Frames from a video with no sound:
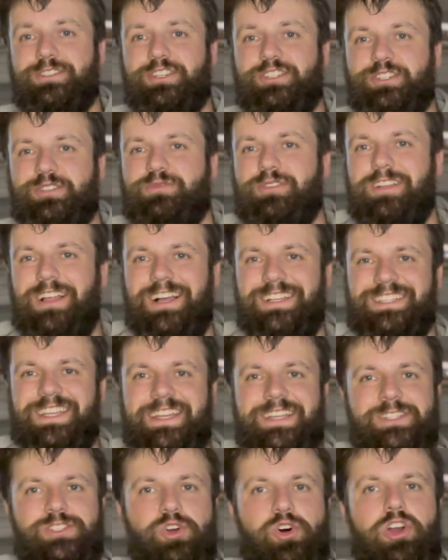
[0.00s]
just realised I
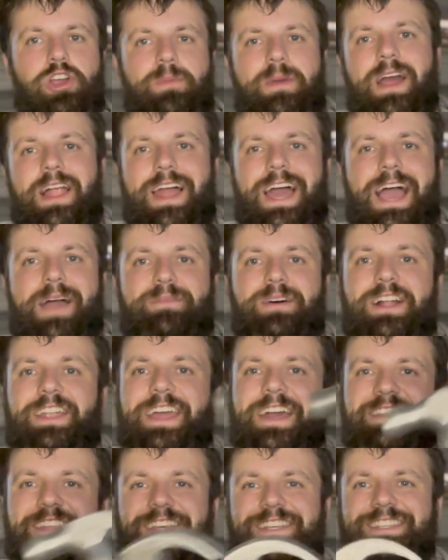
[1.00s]
didn't talk about hammer. Now
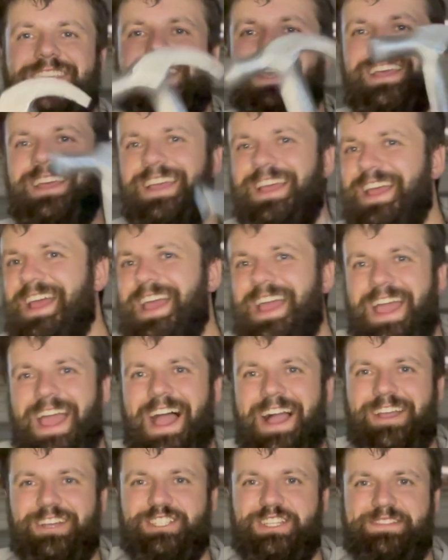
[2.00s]
this, how
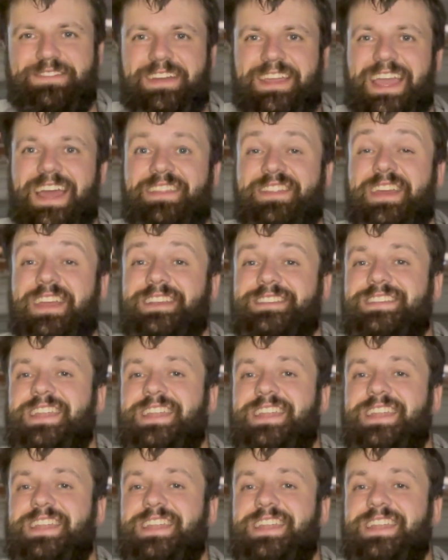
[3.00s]
could you forget this?